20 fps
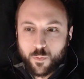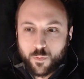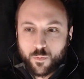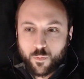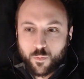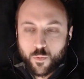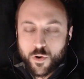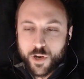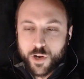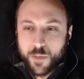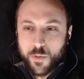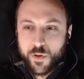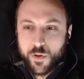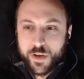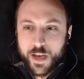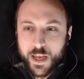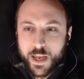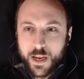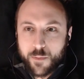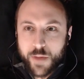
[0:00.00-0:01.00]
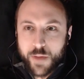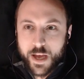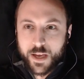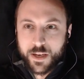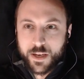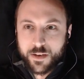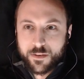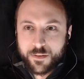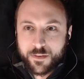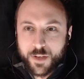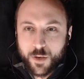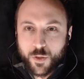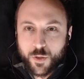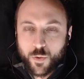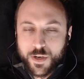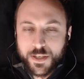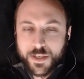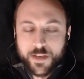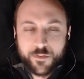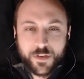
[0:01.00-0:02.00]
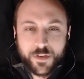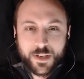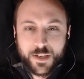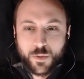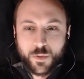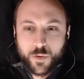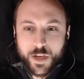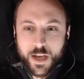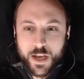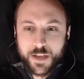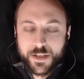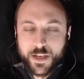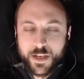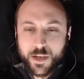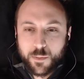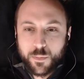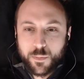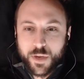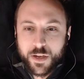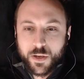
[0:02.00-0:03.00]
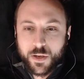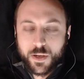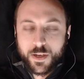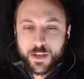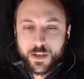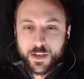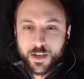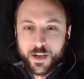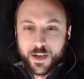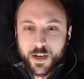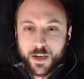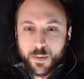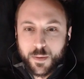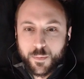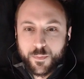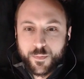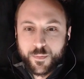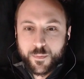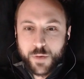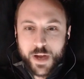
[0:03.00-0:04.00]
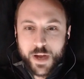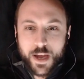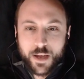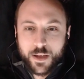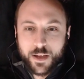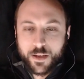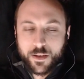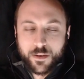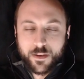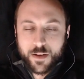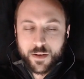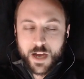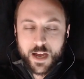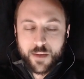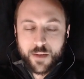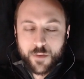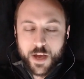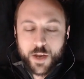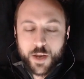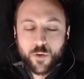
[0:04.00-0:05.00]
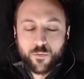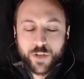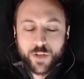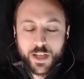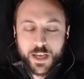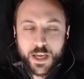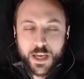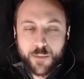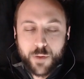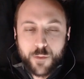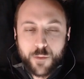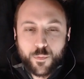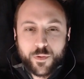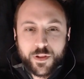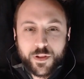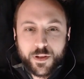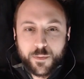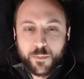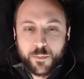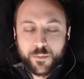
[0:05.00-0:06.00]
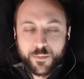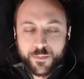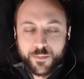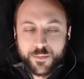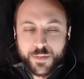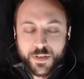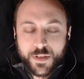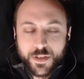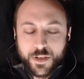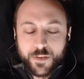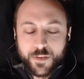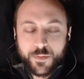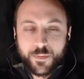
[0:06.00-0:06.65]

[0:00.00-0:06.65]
were communicating back in 2017, 2018, but I don't really keep up with him. So,